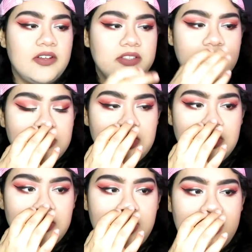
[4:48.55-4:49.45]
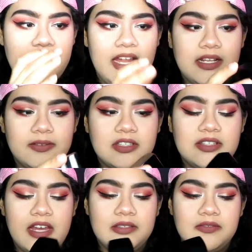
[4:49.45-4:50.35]
foundation, and I like the
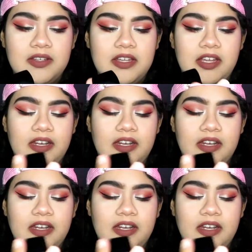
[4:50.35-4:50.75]
size of it,